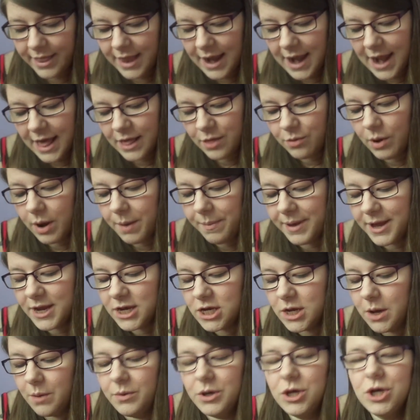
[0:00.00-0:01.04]
the last one I
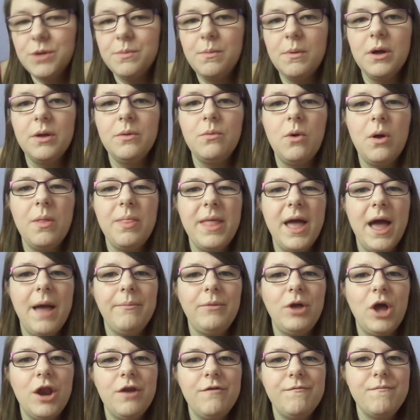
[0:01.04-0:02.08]
picked up, which is my one that
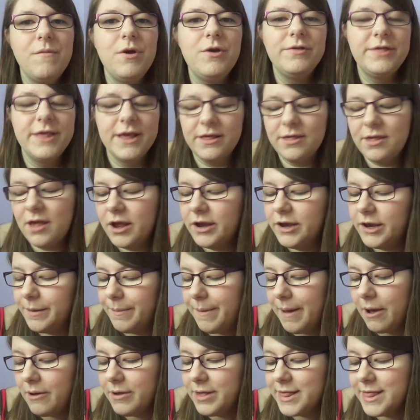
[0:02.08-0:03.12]
I'm kind of most excited
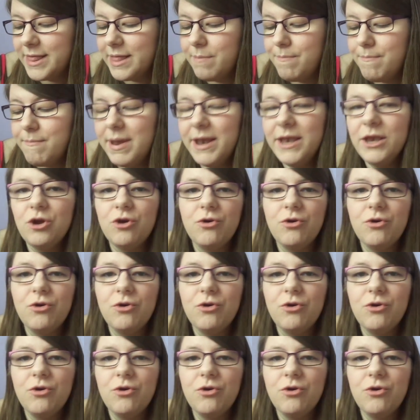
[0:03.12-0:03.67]
about, is the Mint